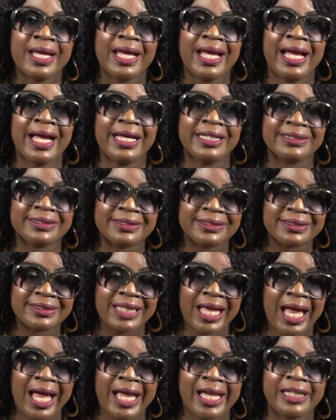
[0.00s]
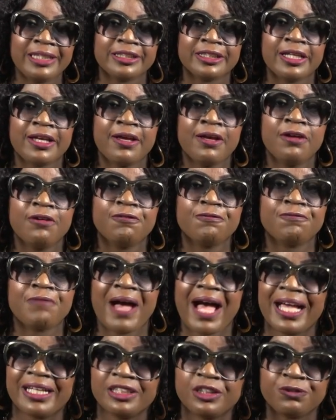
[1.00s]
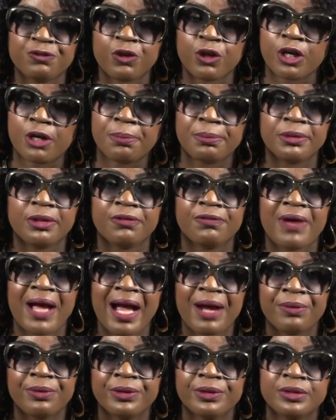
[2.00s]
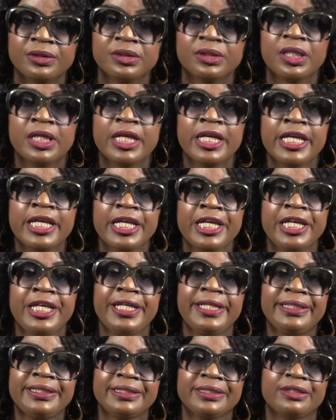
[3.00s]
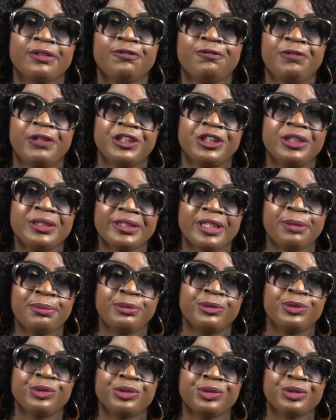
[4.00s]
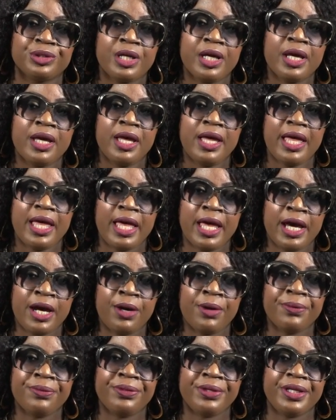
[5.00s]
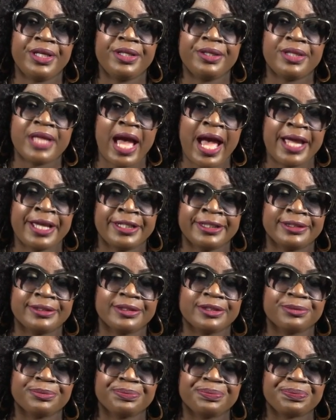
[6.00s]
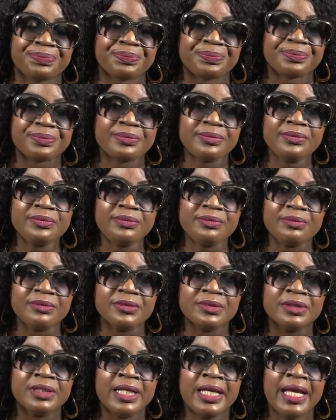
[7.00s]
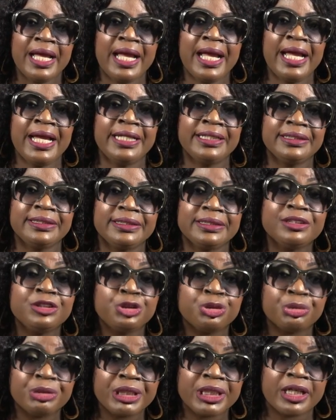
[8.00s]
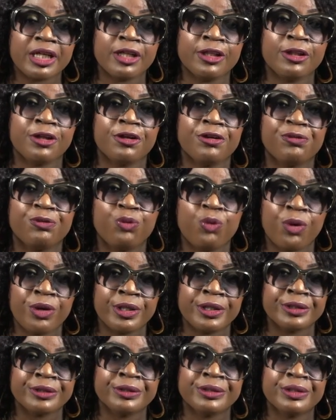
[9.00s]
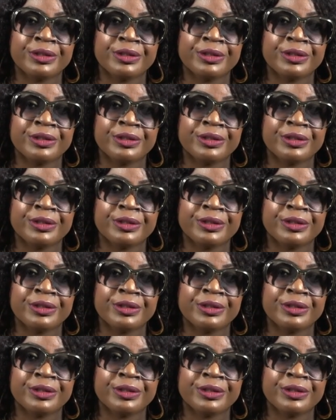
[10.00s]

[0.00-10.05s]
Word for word: Exercise, Fast for a couple of hours. Heat vegetables. LD diet. And drink a lot of water.